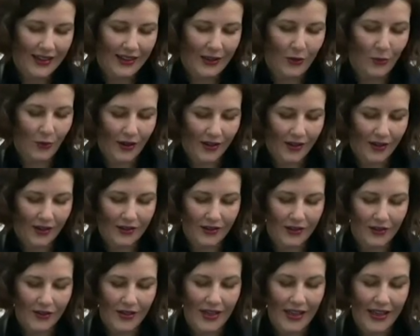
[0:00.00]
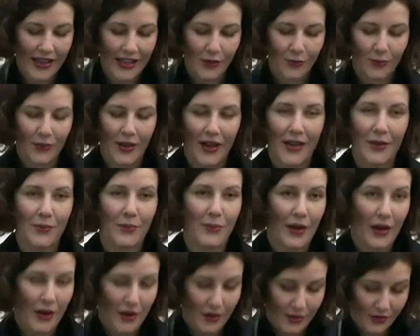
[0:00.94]
The work undertaken by
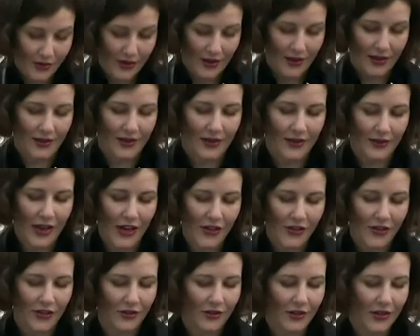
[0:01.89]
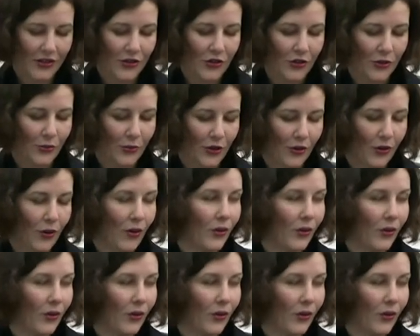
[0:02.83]
BEOC and national consumer